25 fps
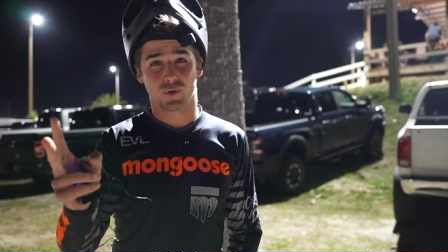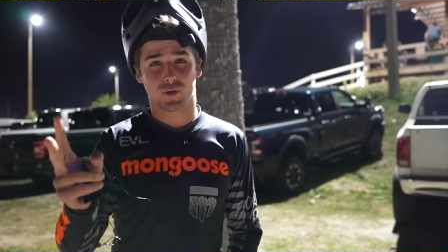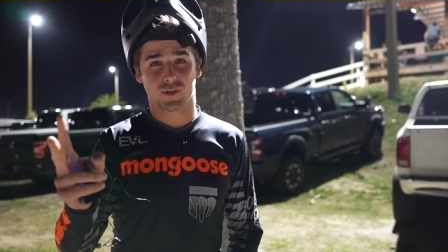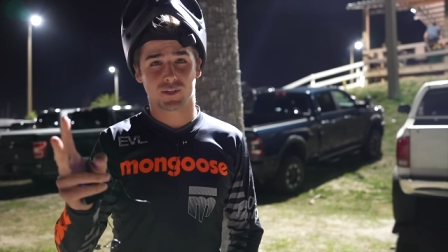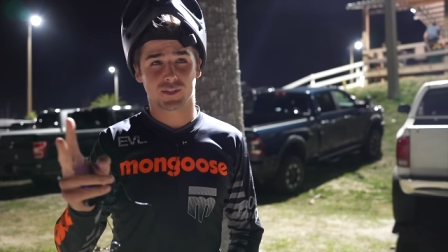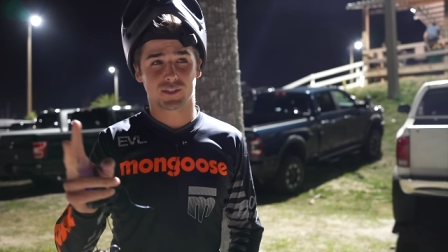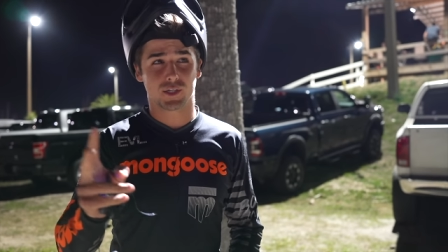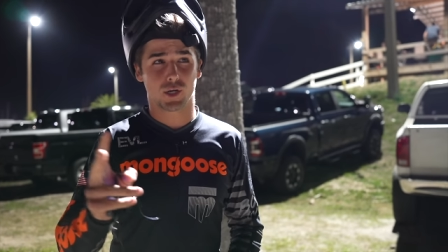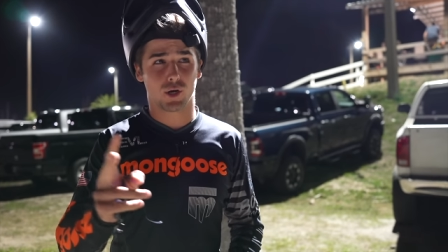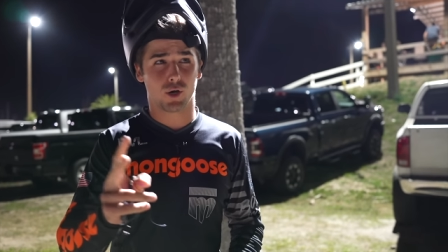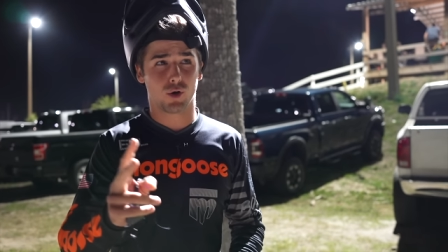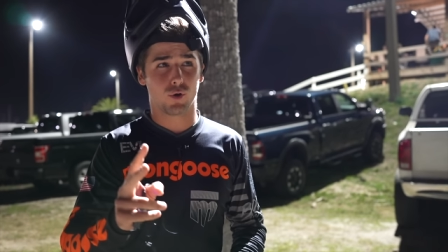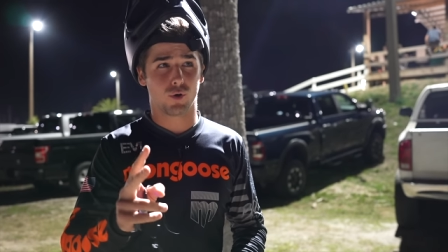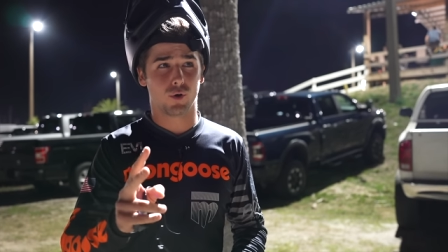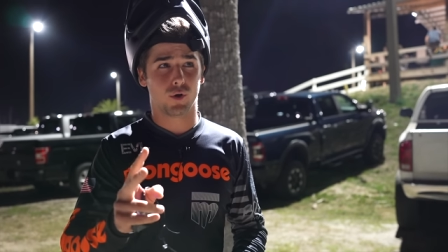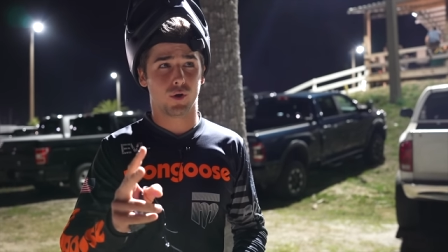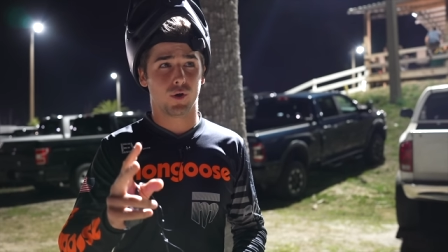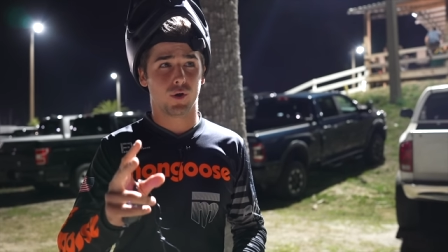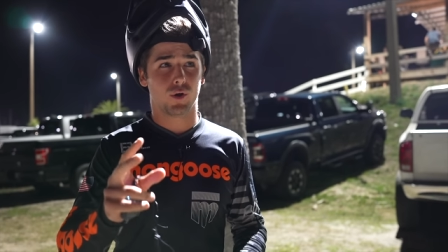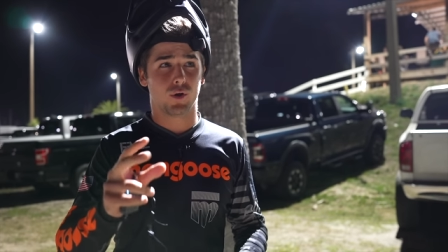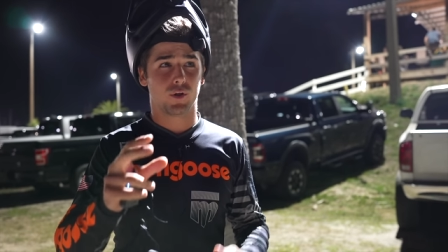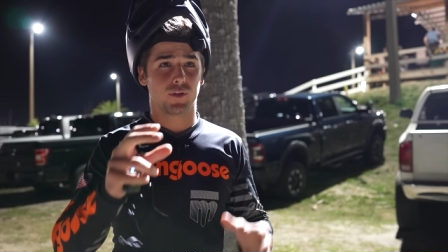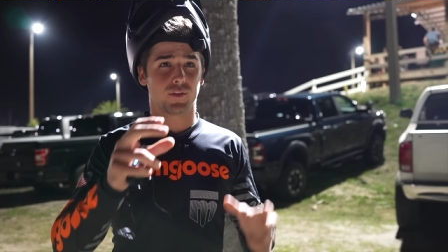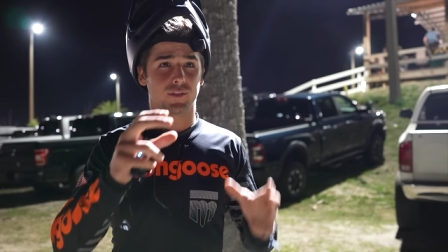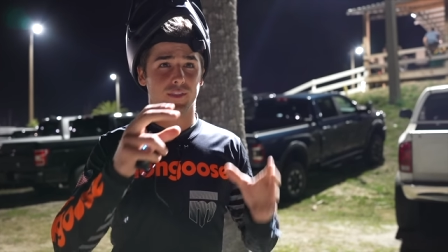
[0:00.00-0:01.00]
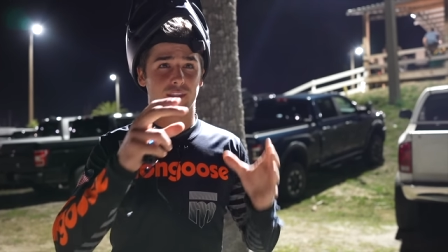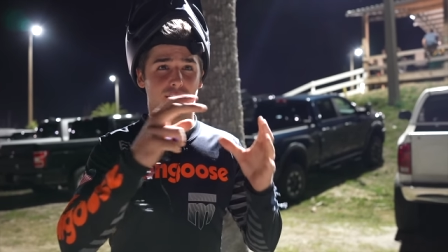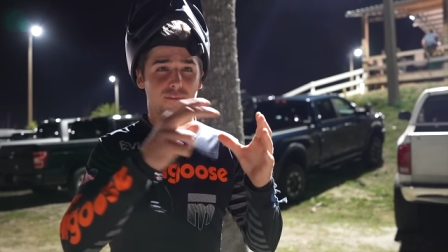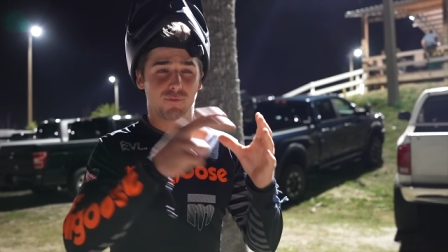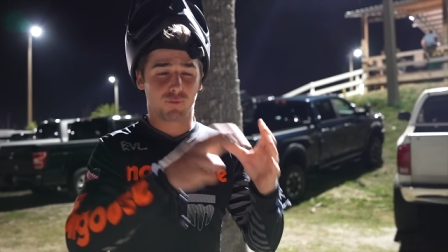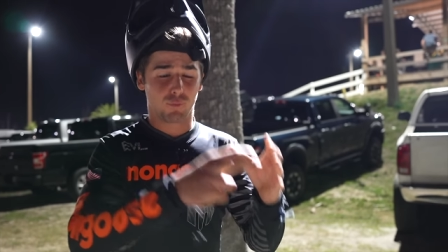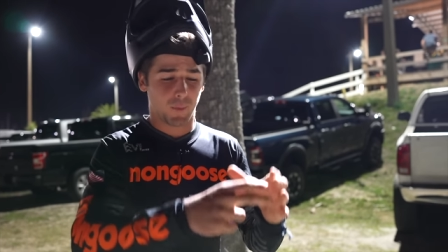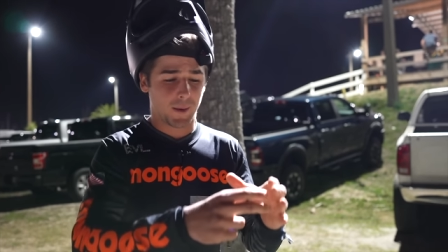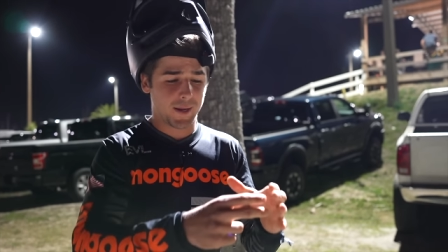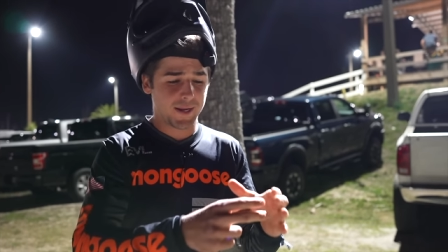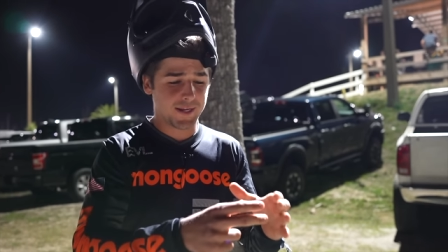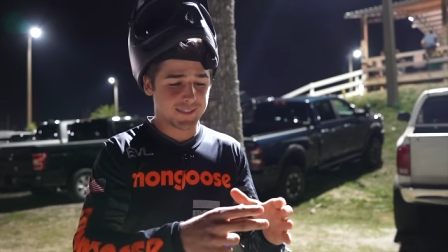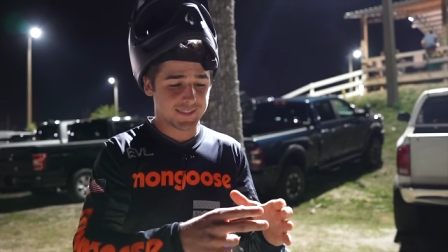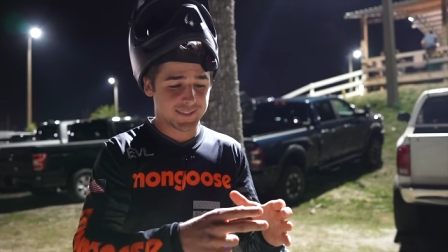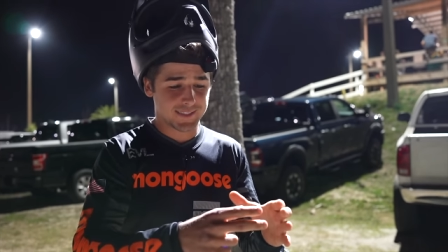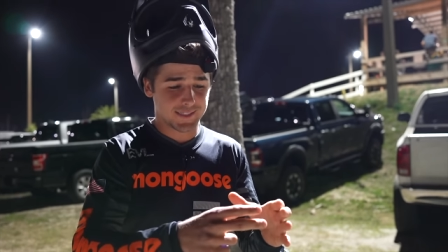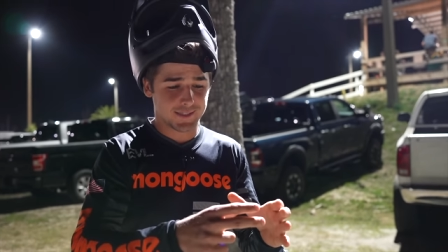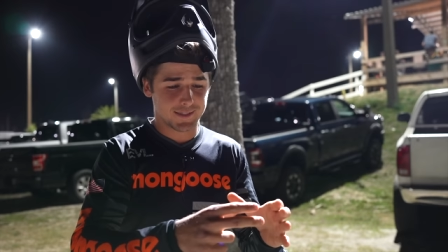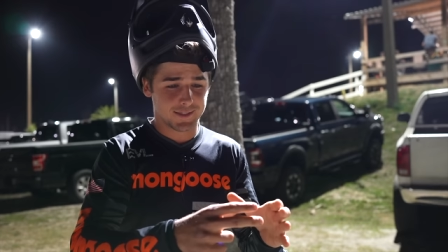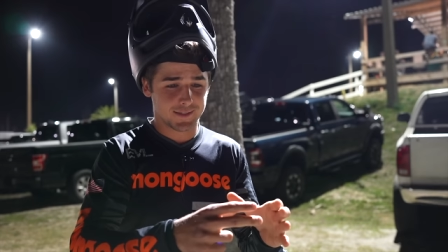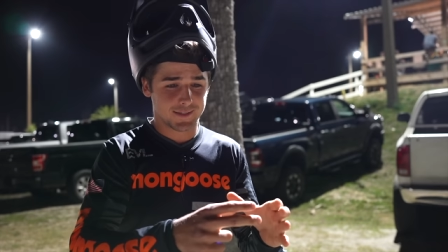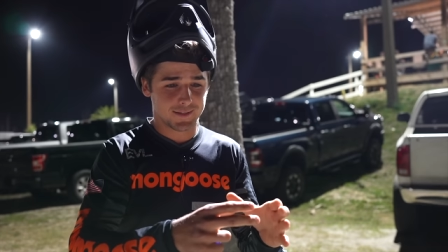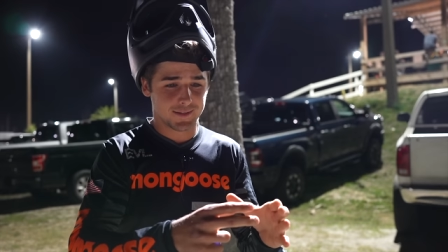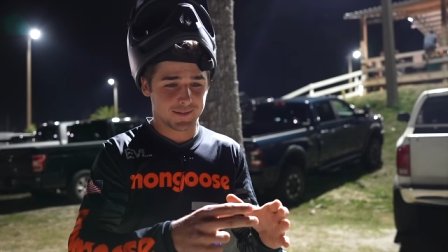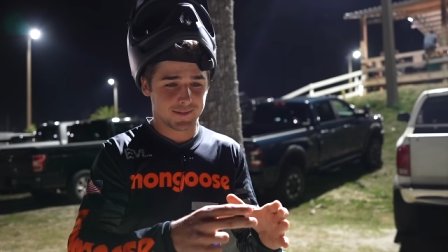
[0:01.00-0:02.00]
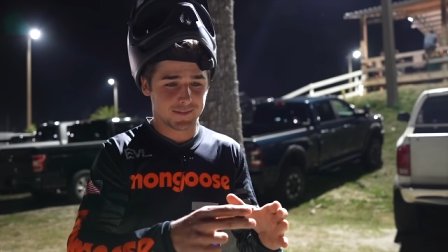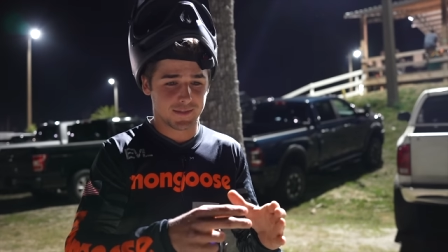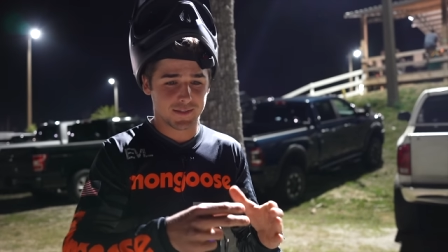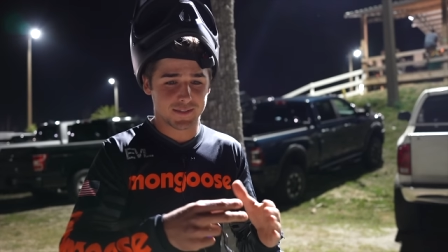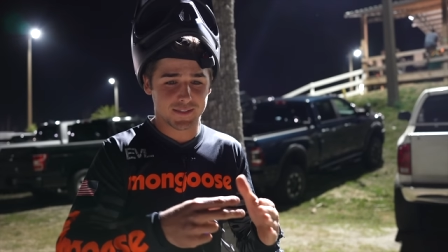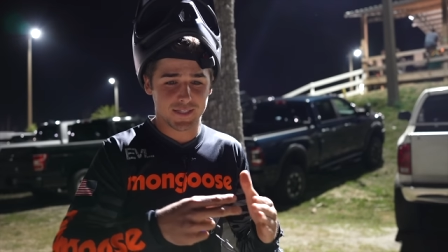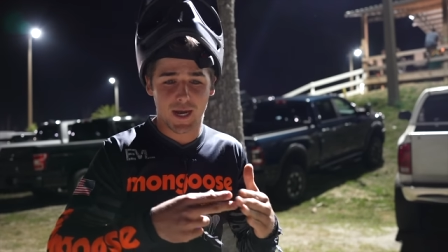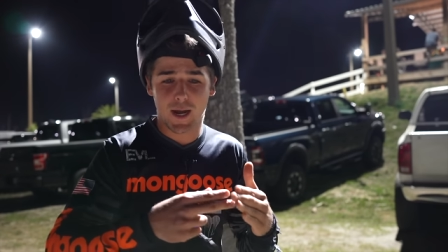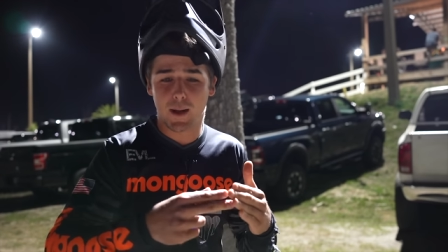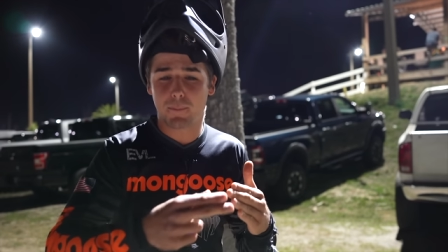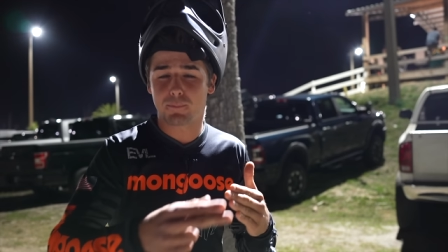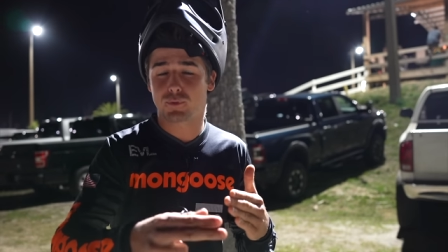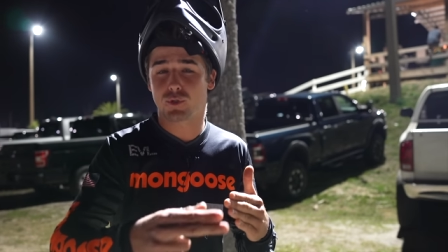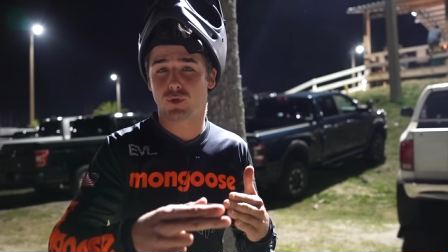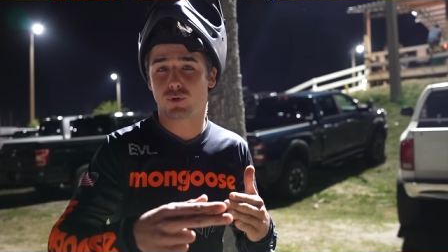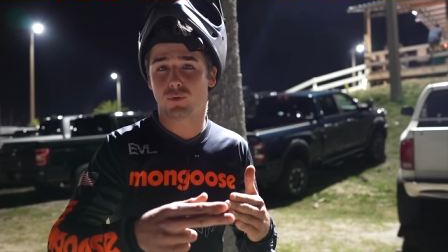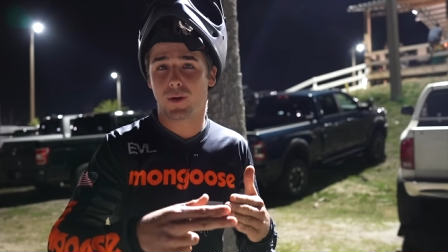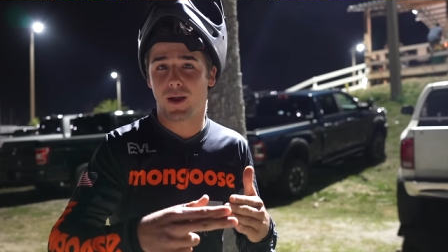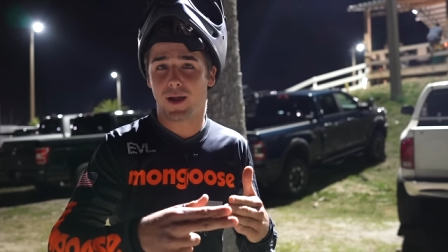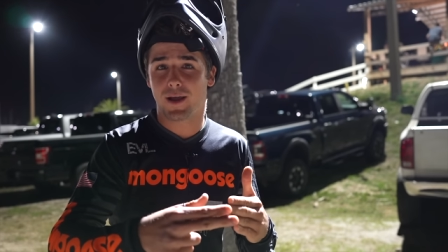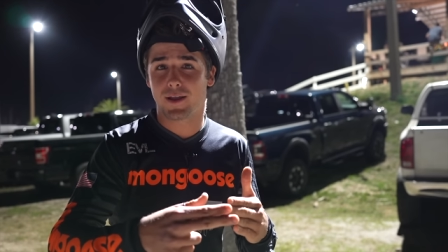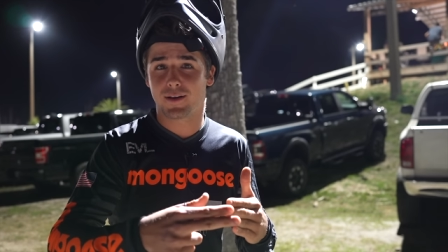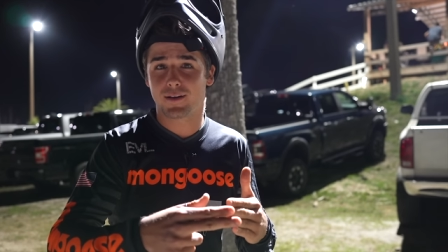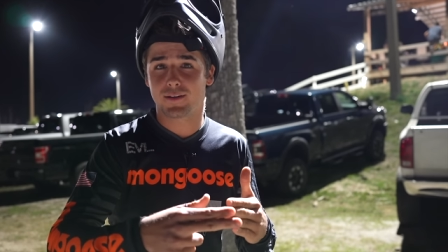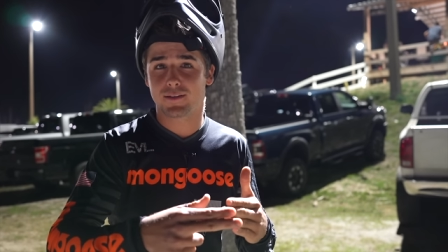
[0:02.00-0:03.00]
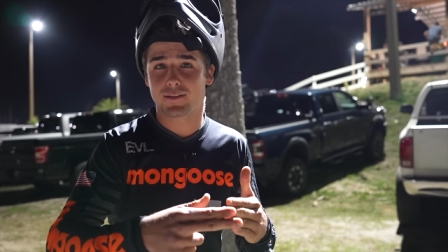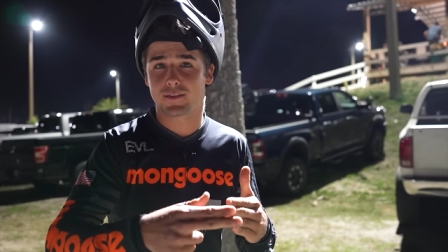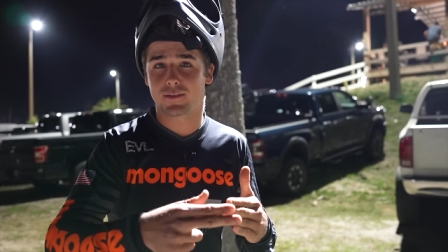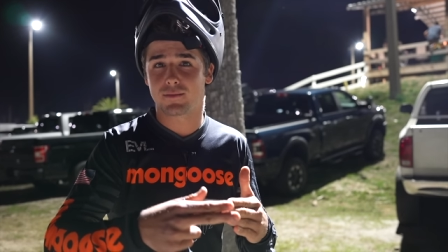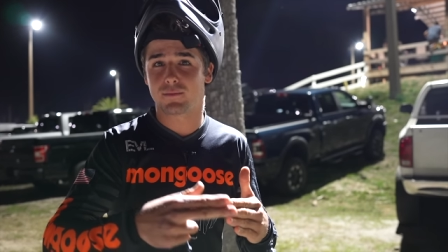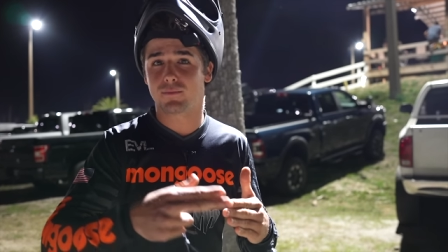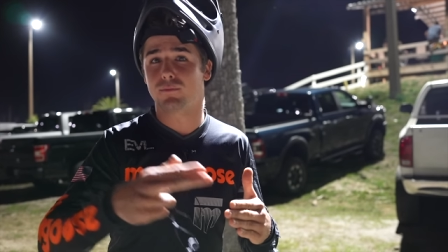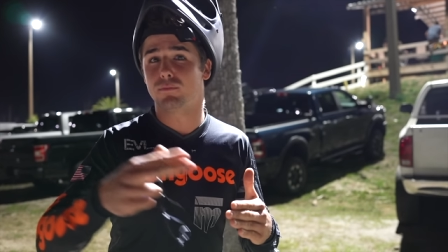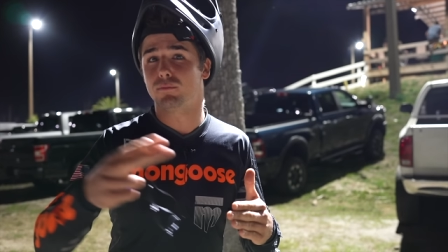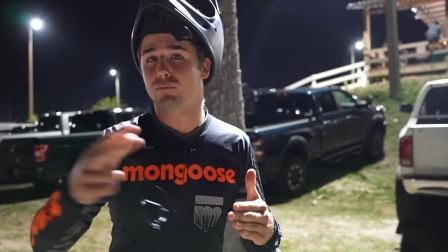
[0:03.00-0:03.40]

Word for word: So they have a race, the top two riders